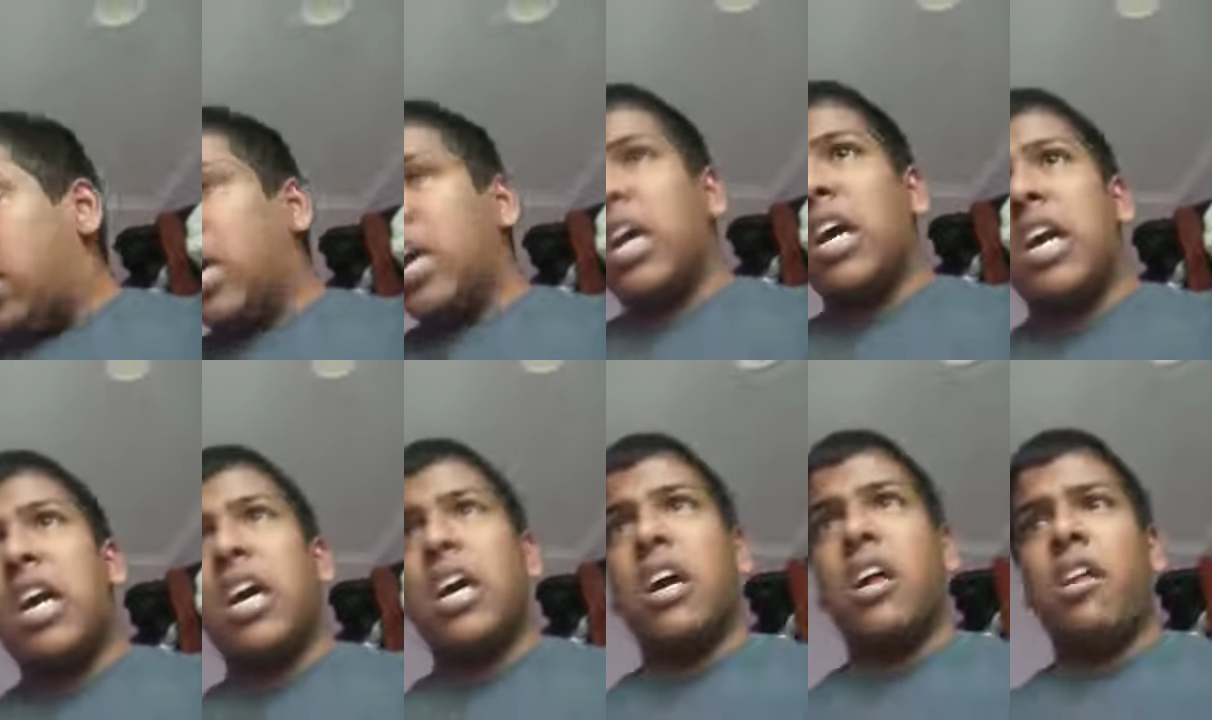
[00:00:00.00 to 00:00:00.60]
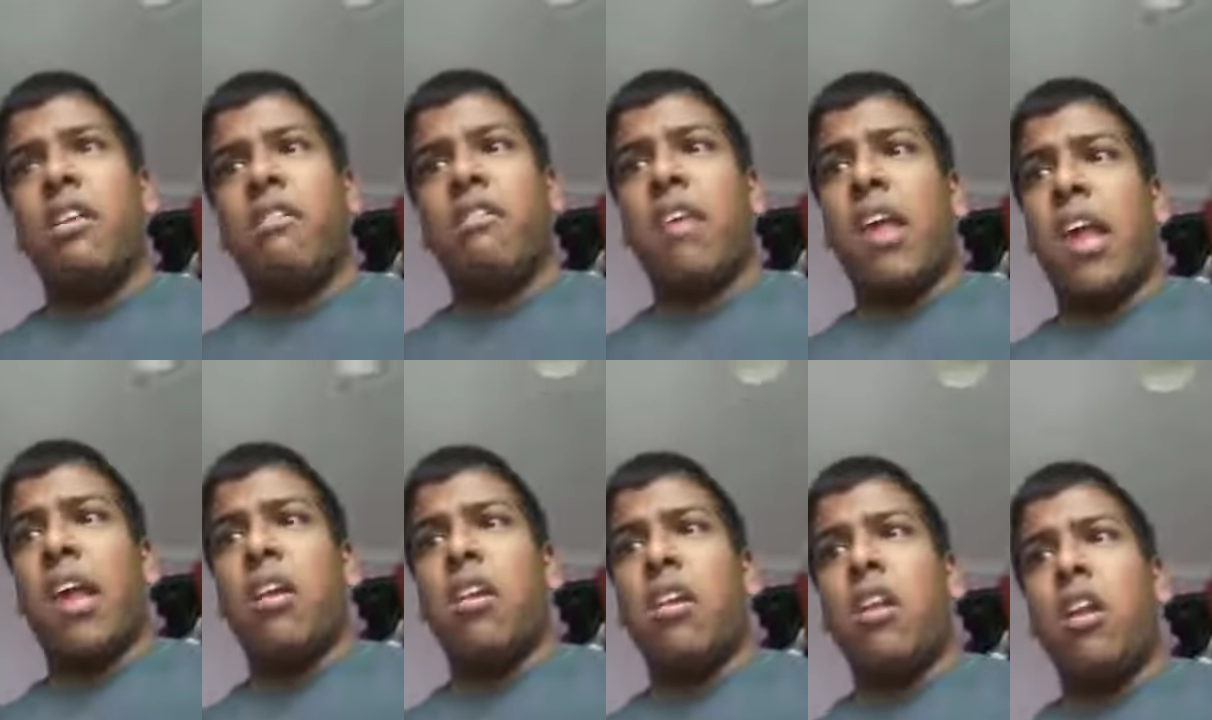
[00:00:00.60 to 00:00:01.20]
Uh,
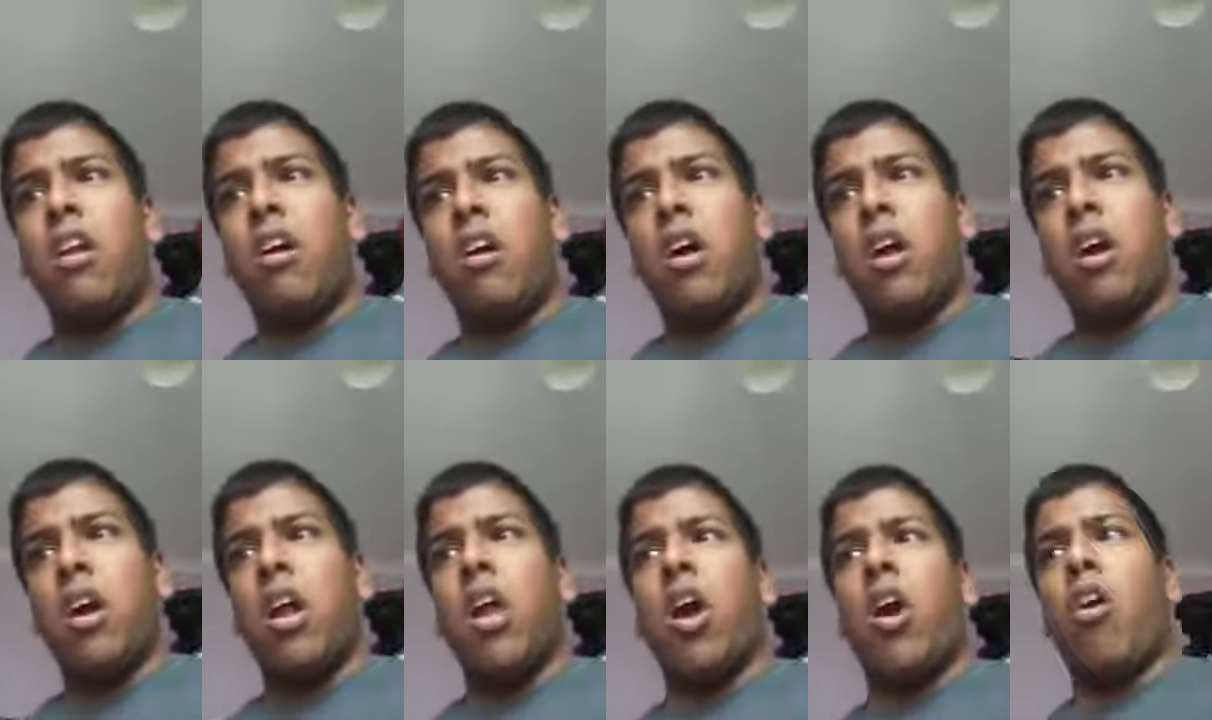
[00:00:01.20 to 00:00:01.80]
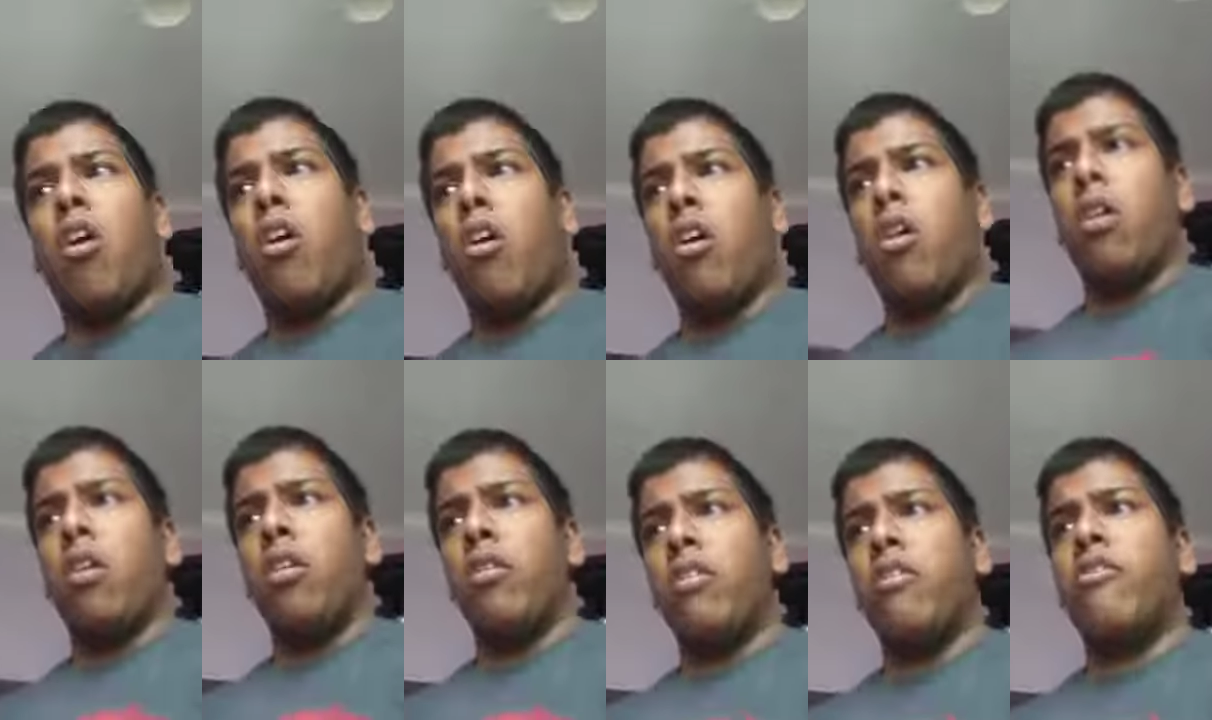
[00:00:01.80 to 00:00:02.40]
saying uh,
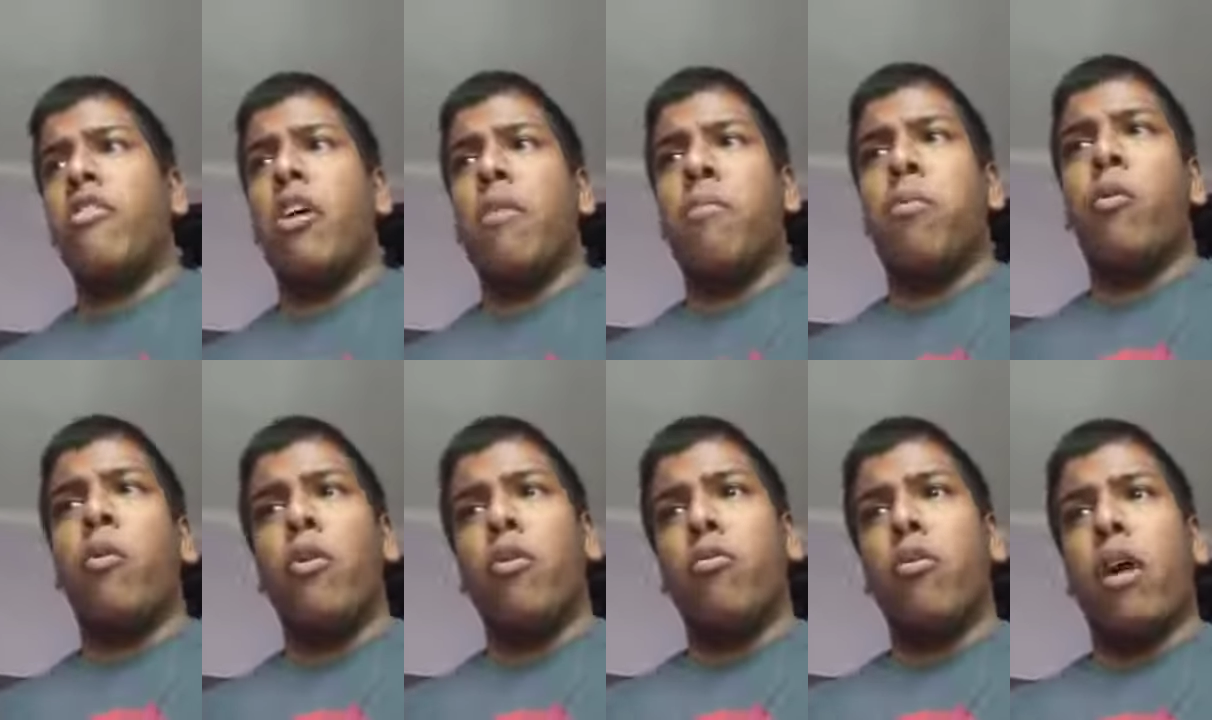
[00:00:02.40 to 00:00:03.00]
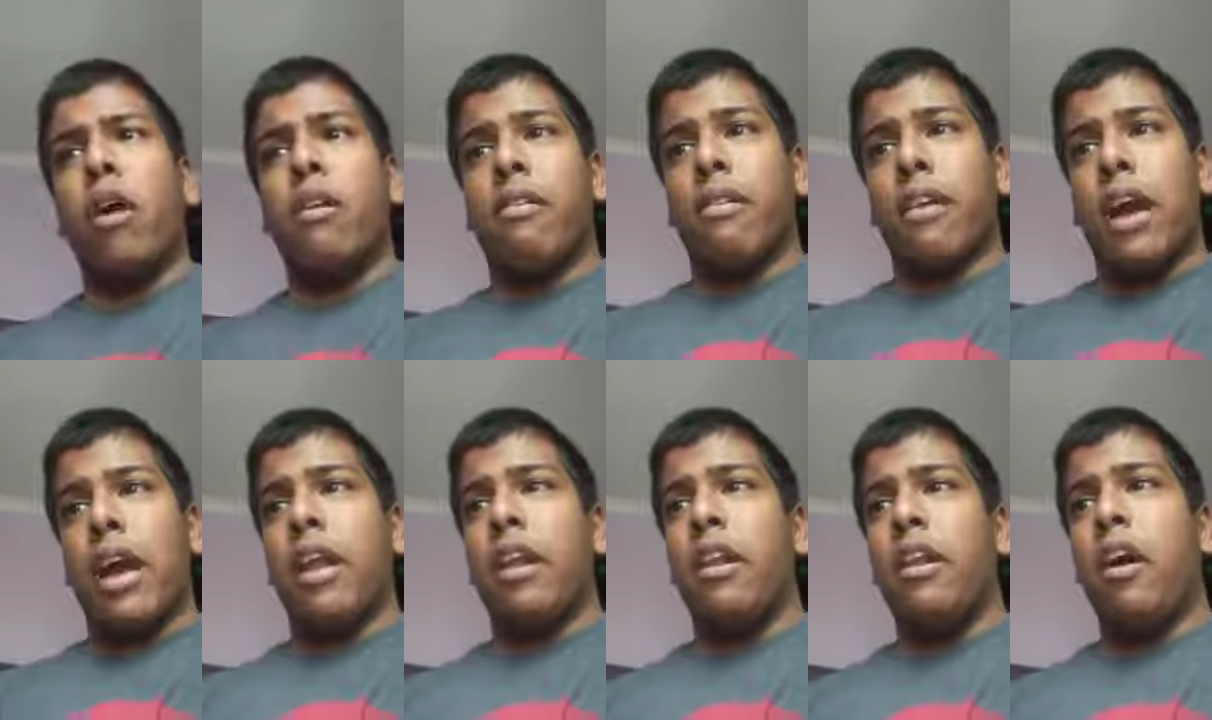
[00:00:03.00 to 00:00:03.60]
oh, Jake Paul is
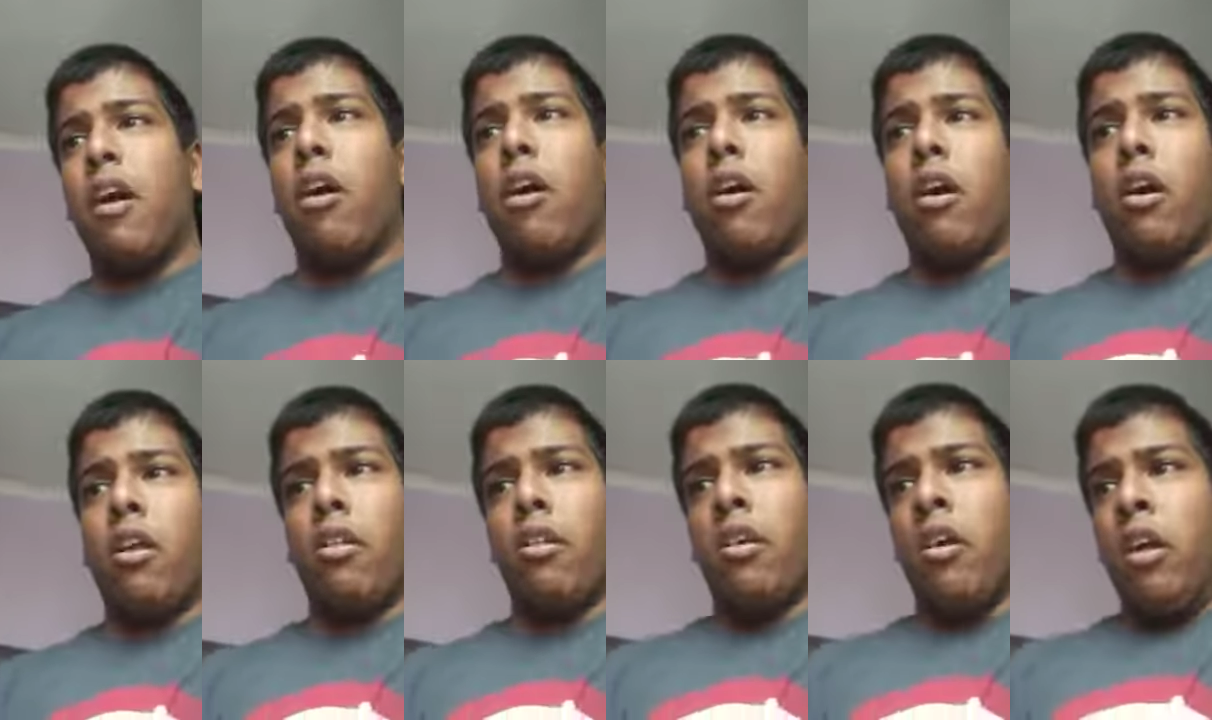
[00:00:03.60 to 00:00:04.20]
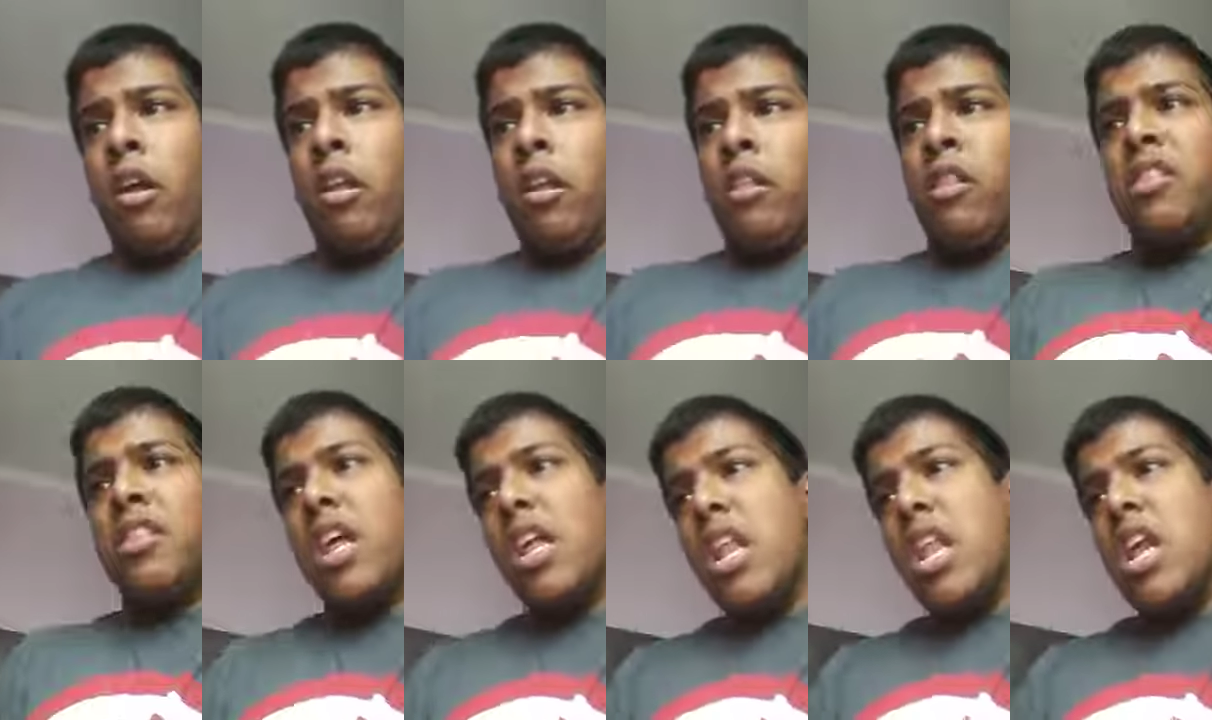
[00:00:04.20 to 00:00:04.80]
outside. Uh,
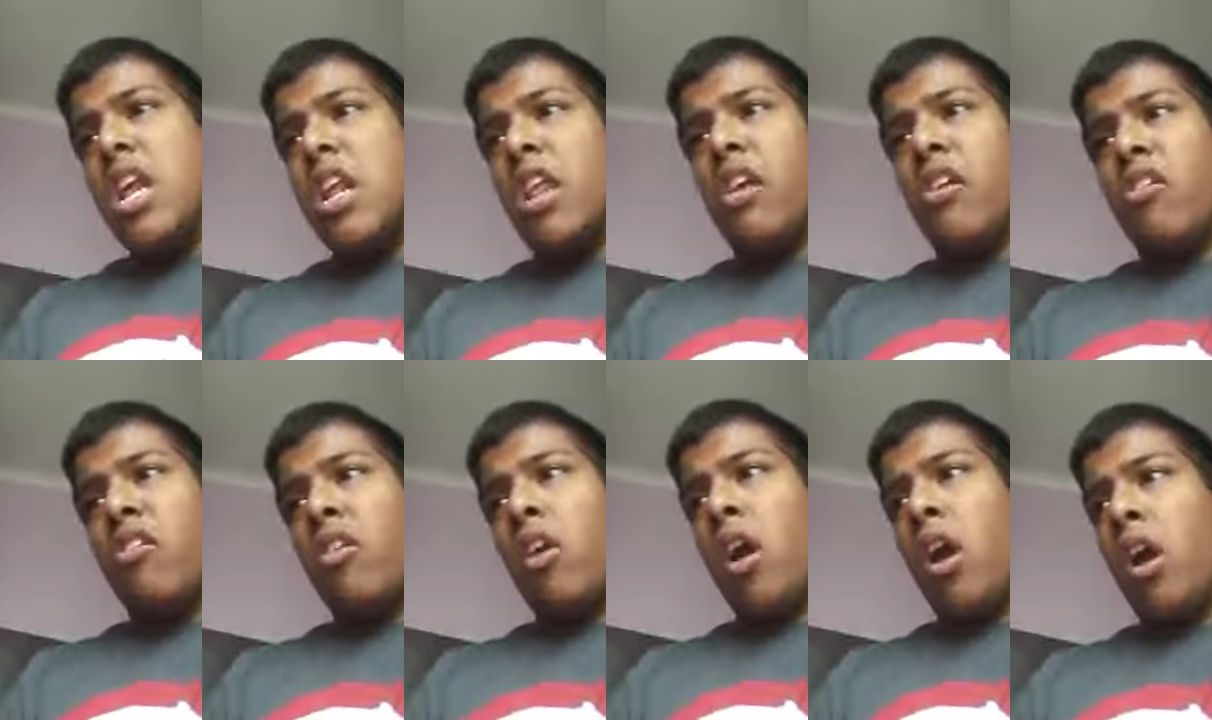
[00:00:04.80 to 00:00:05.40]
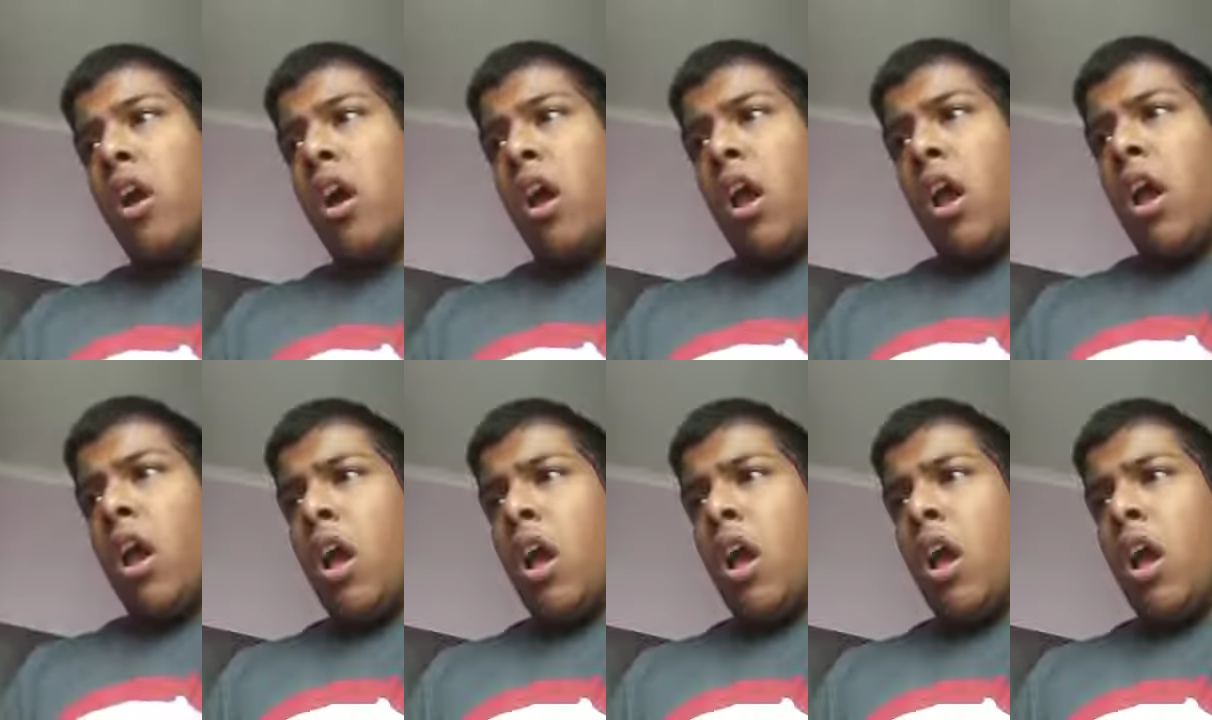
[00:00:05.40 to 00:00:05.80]
that lady is, uh,